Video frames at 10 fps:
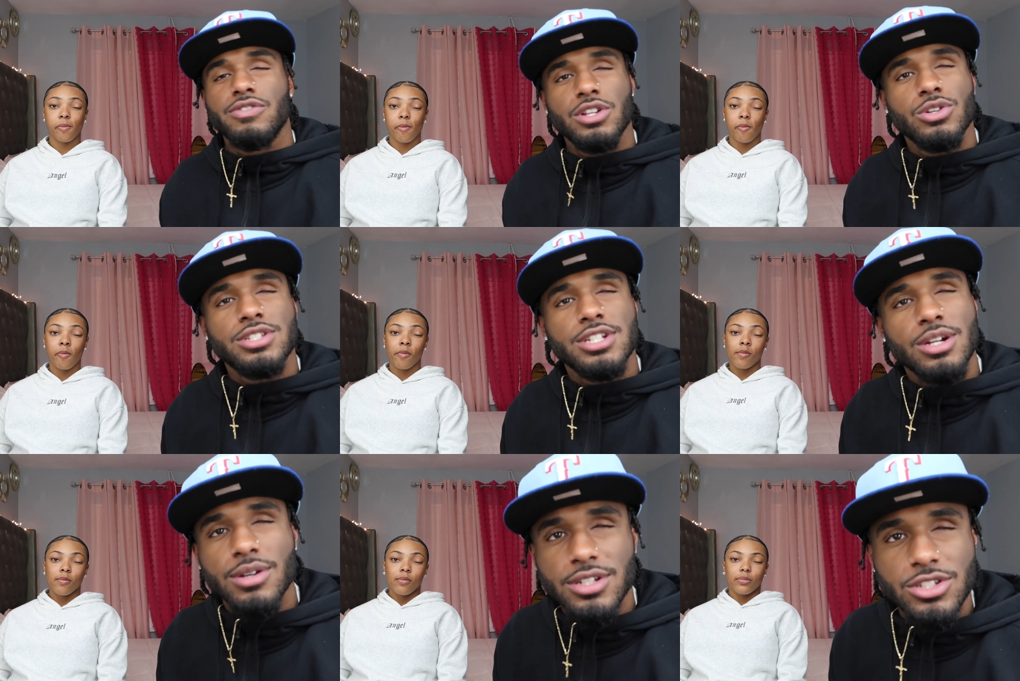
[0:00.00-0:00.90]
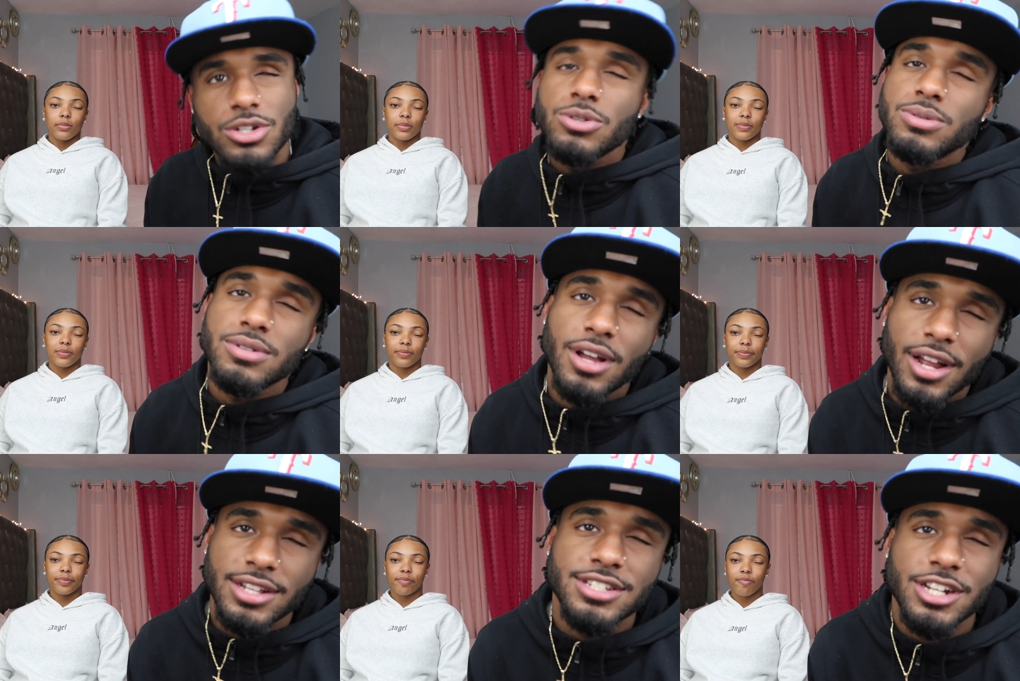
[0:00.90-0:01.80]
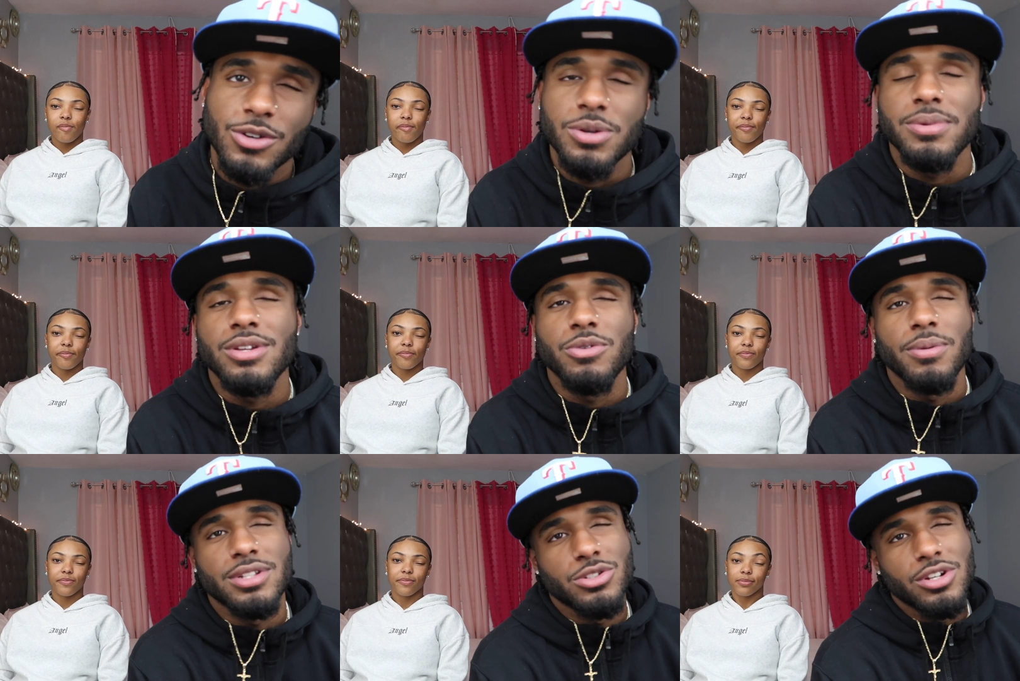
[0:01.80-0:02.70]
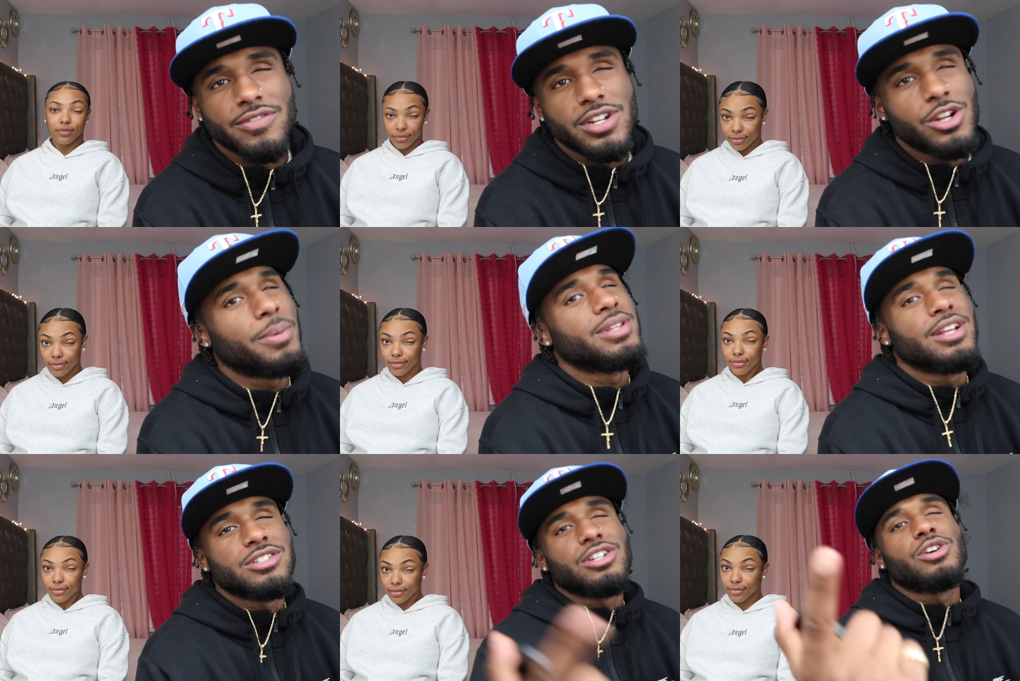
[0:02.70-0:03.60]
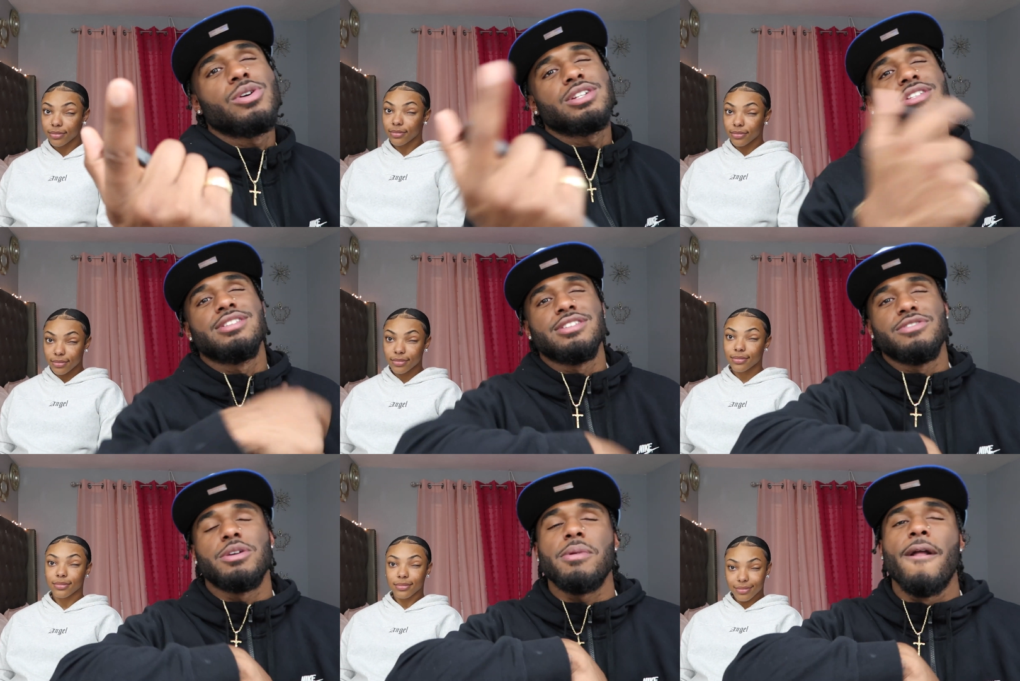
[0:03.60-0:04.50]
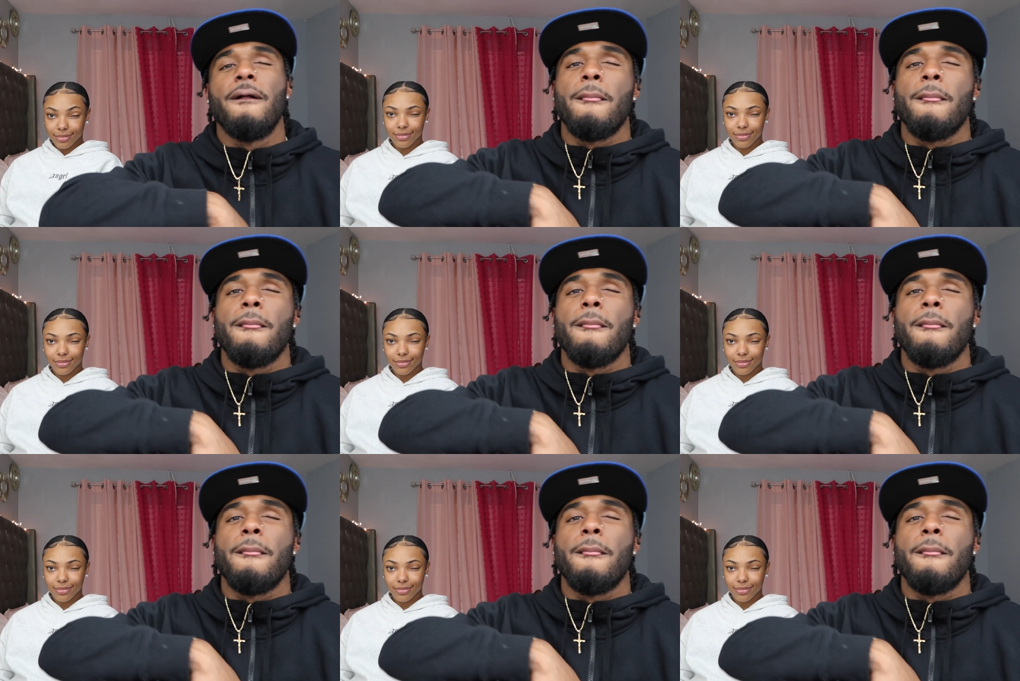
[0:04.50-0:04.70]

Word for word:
Speaker 1: video Tierra, so I got Tierra with me. We about to do the video, about to answer y'all questions. You feel me?